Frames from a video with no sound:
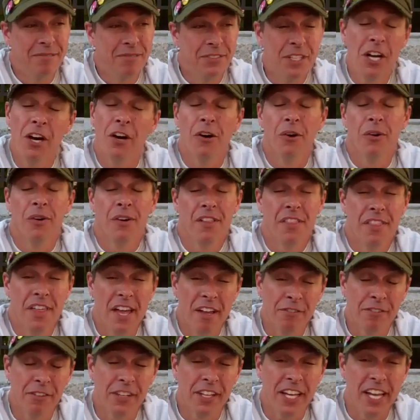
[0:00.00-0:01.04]
no,
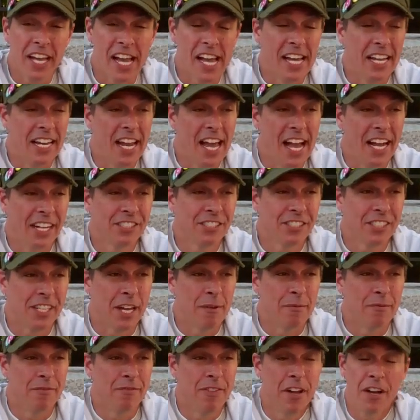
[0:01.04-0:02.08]
thankfully, and actually
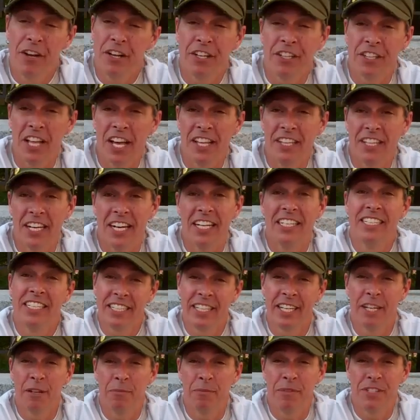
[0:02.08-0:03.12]
I'm very glad that I
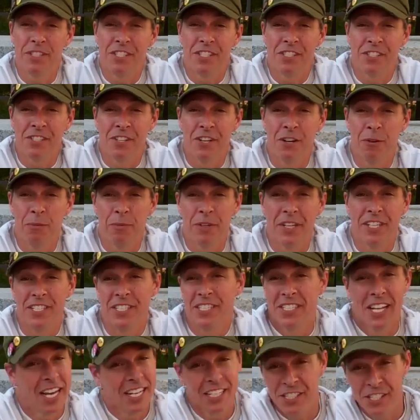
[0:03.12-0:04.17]
didn't get a business loan,
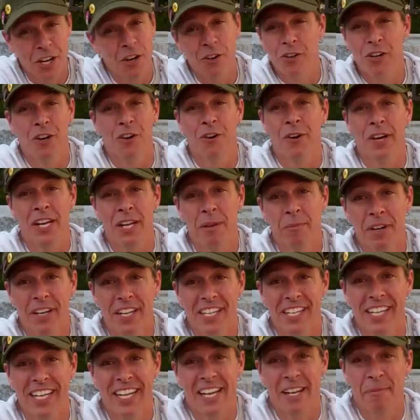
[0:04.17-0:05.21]
because I don't owe any
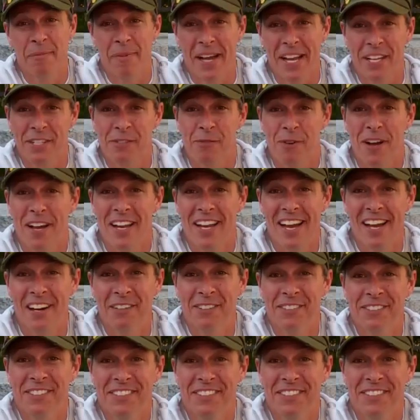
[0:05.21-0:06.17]
money to any banks right now.